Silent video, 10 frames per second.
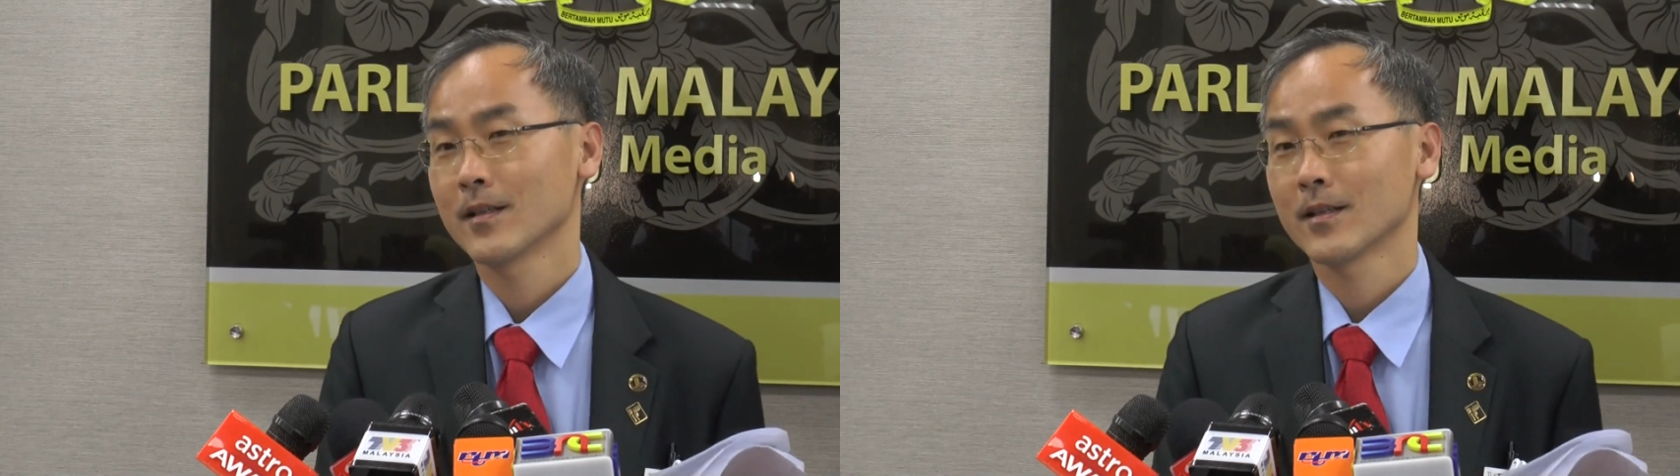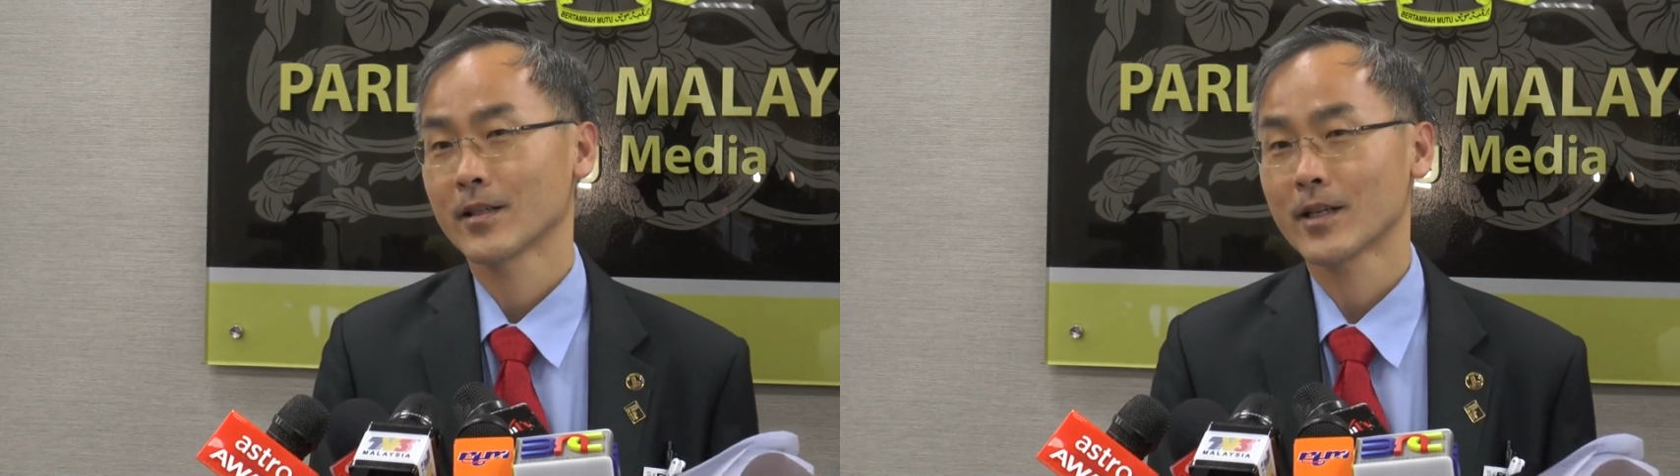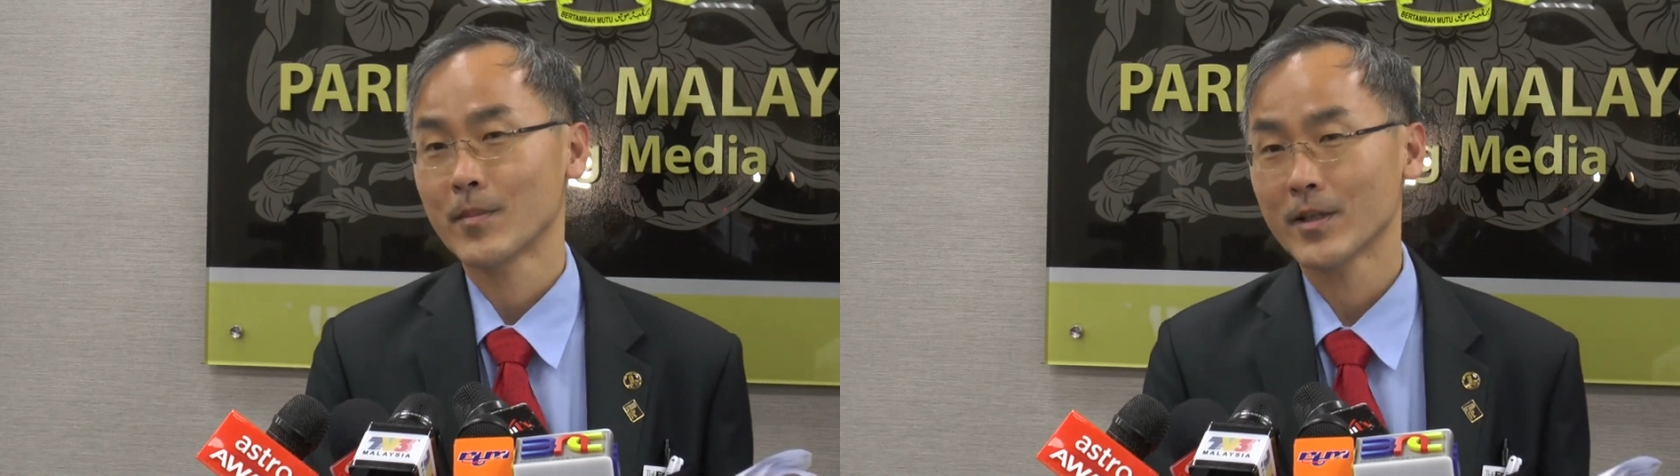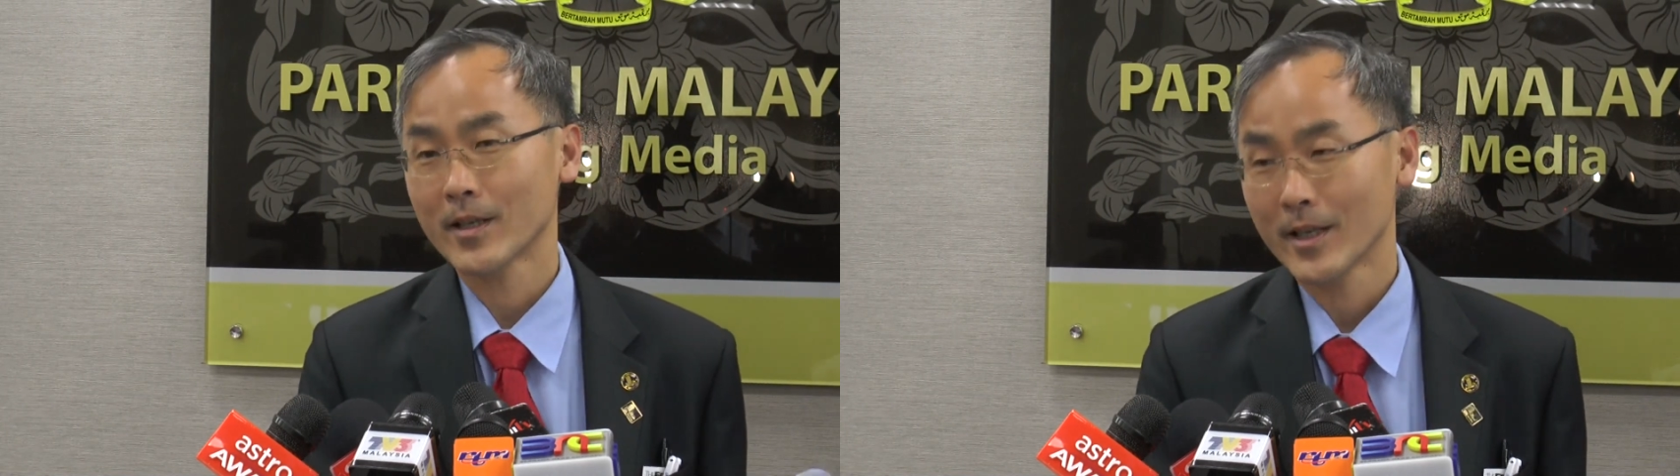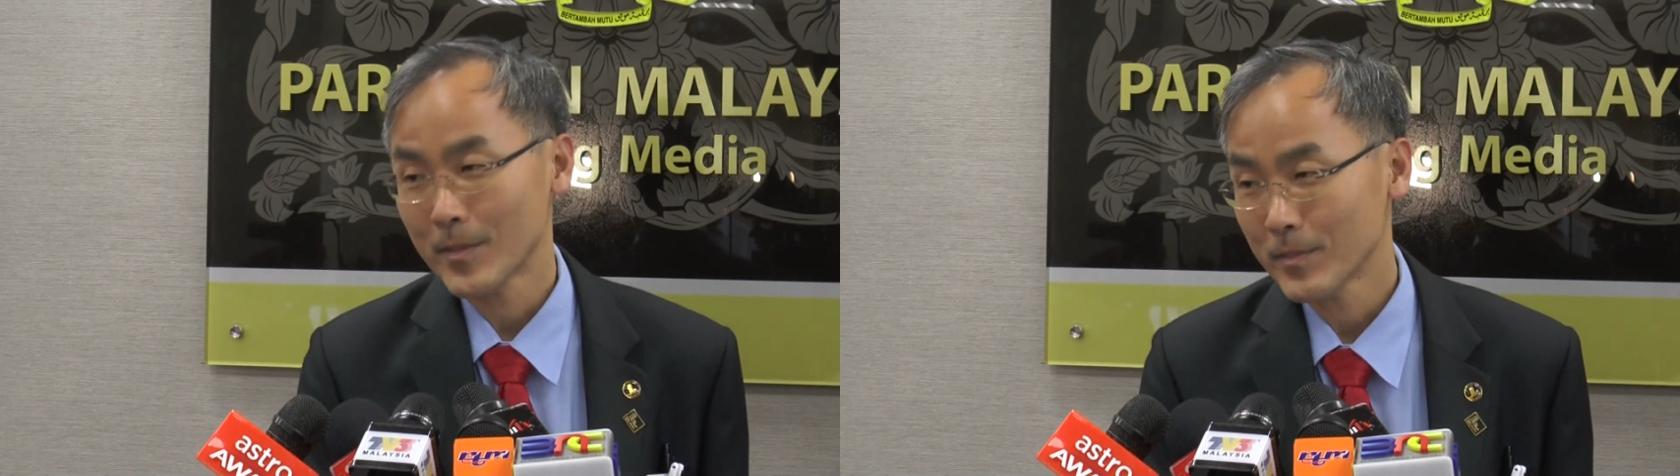the government
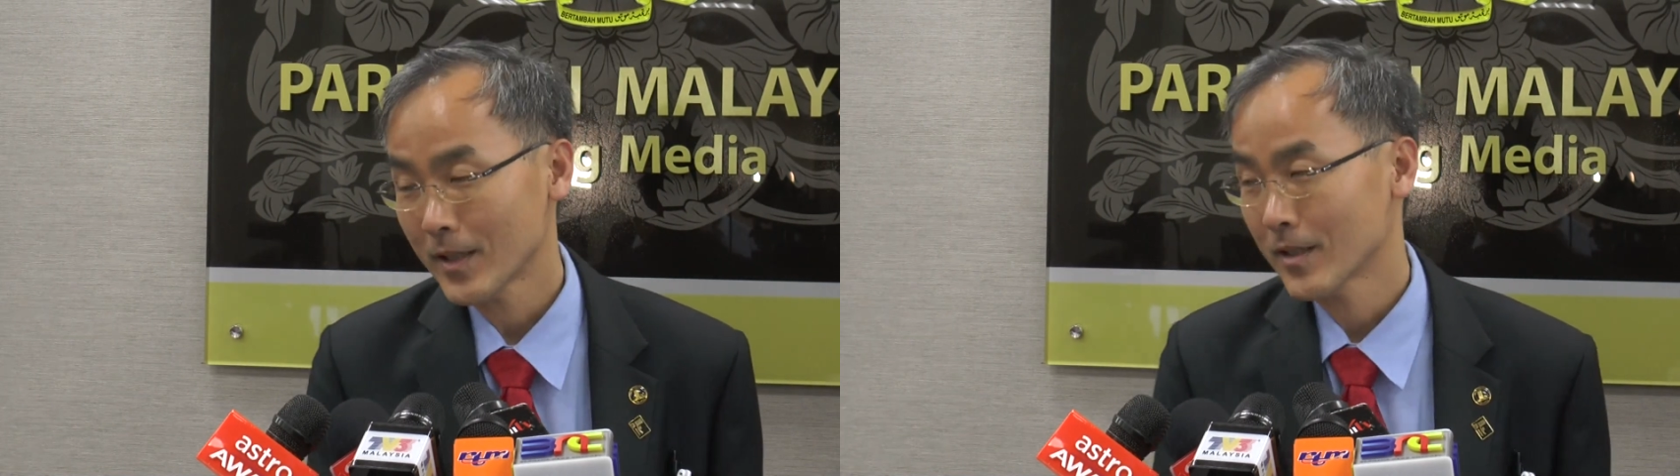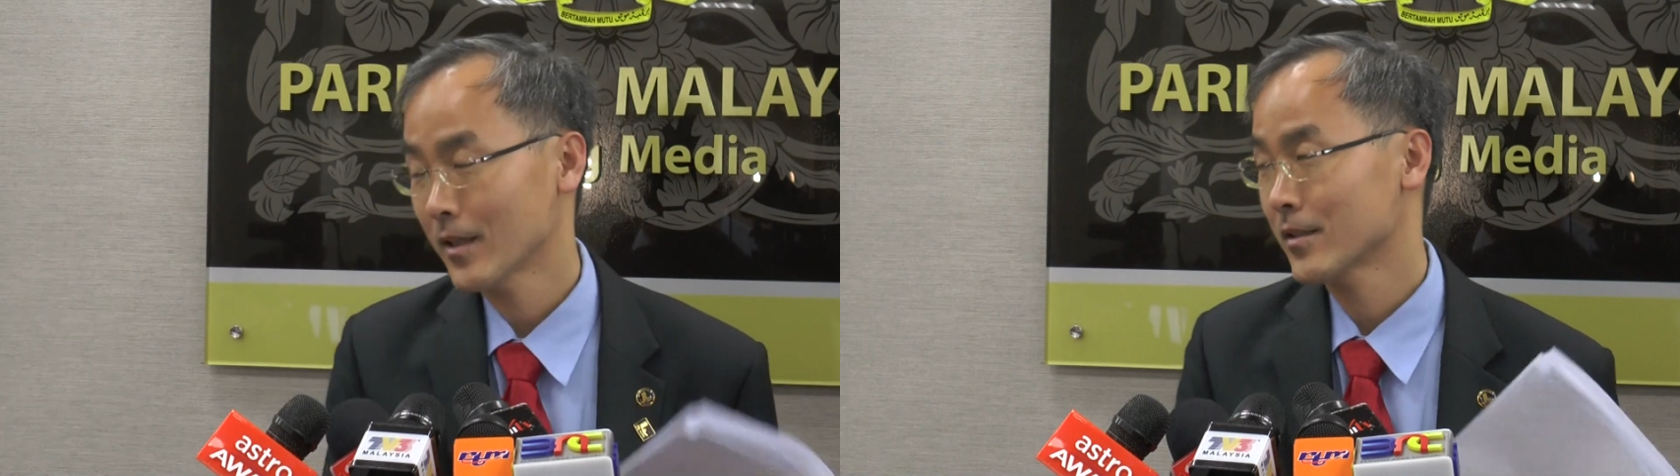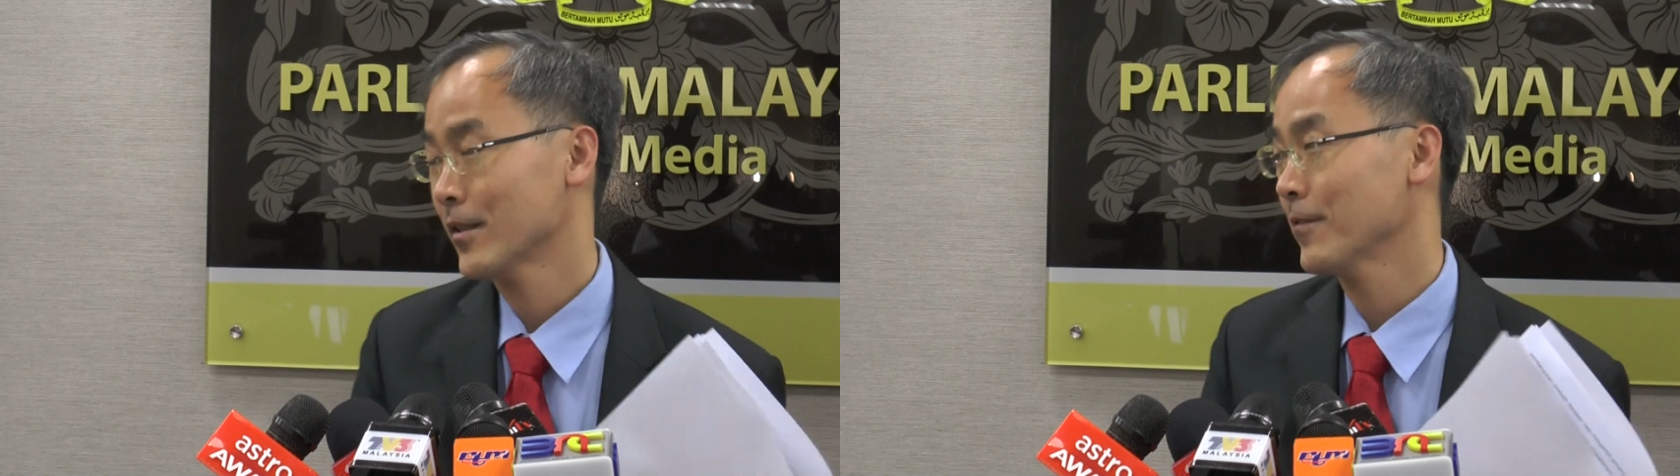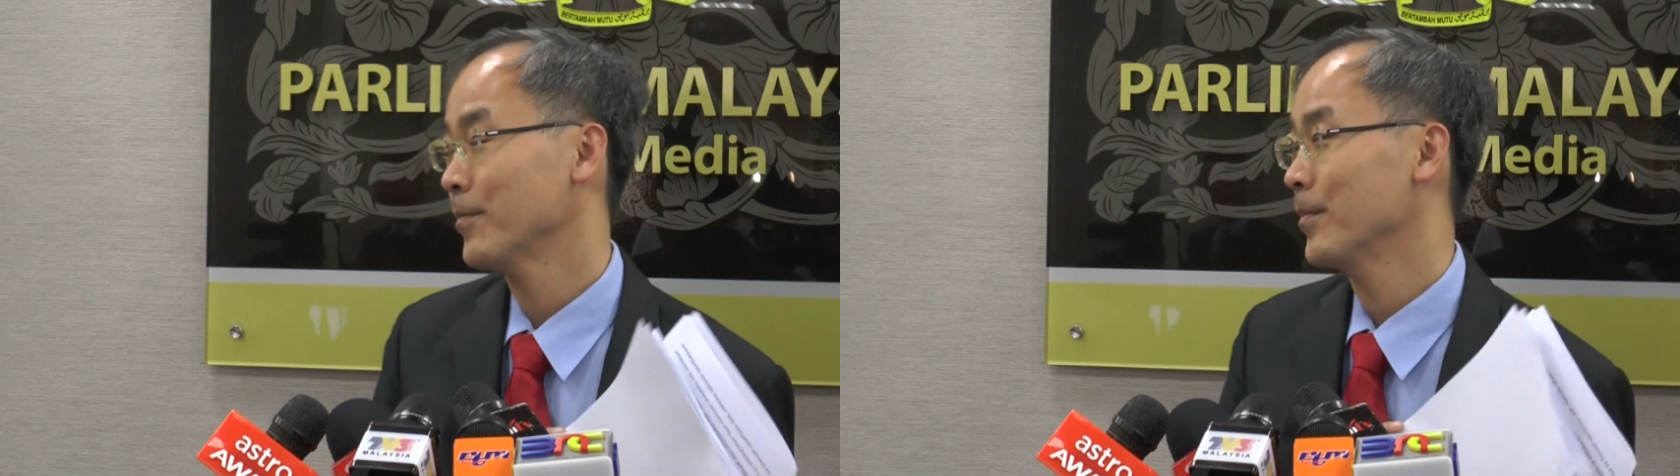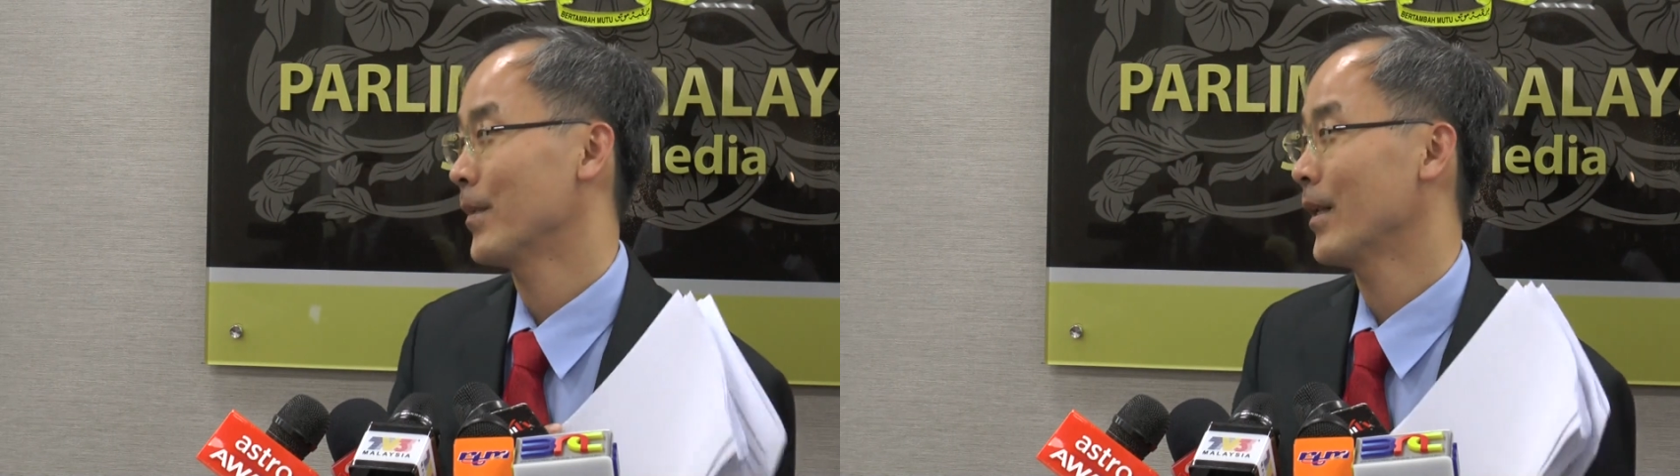claimed that they saved
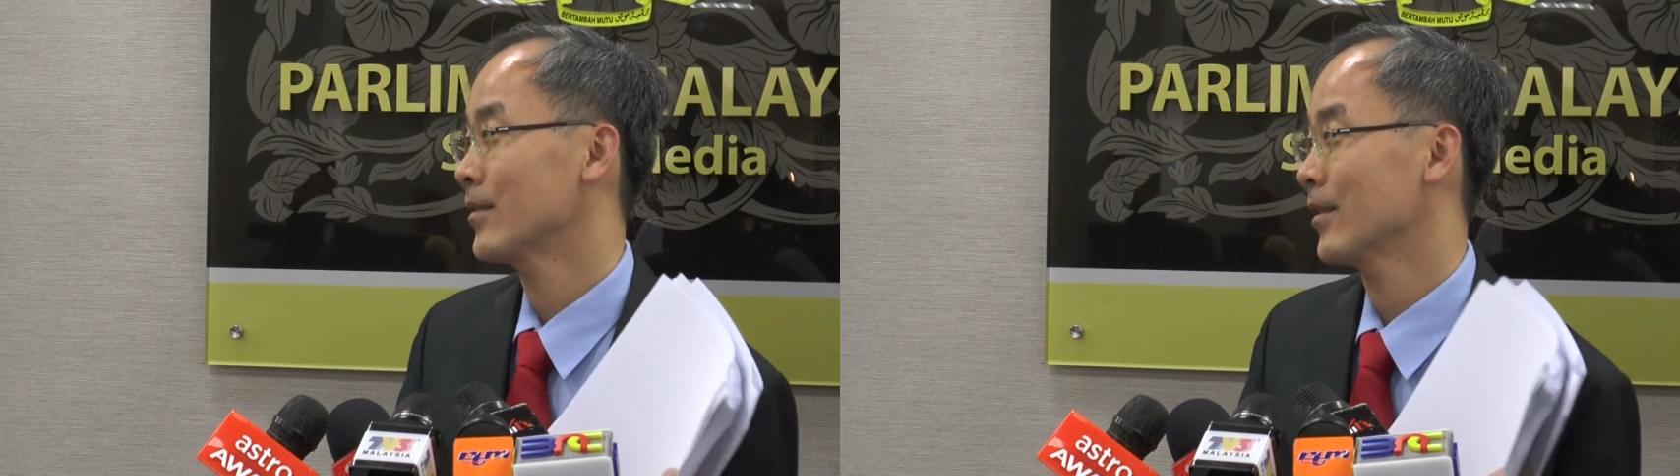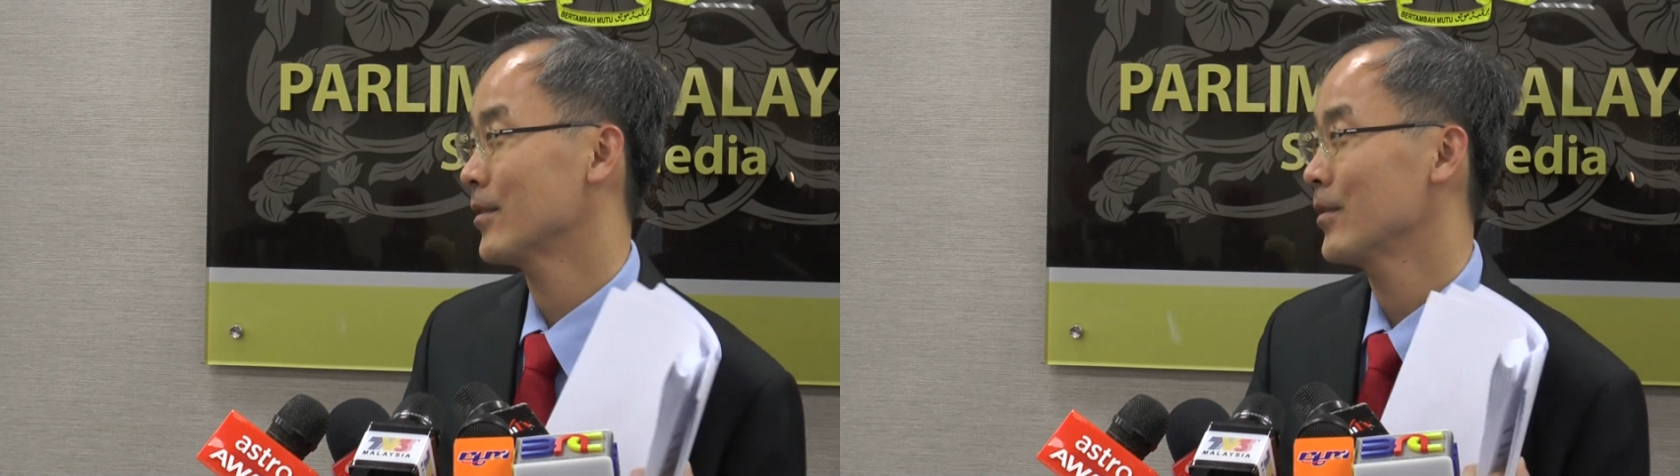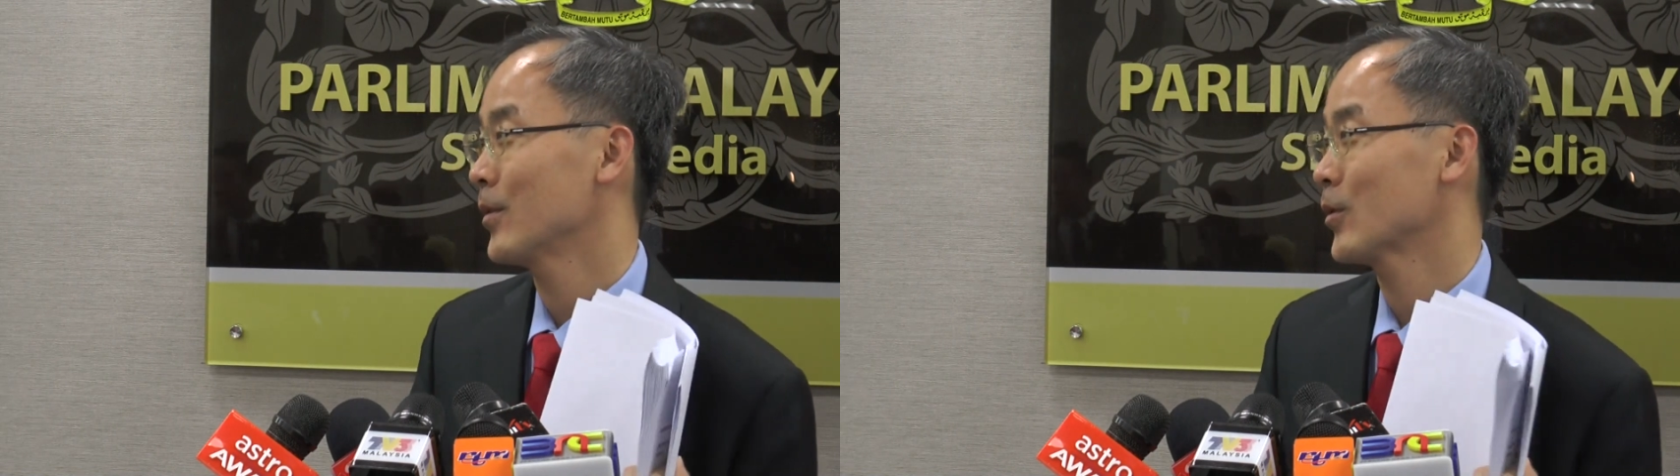Malaysians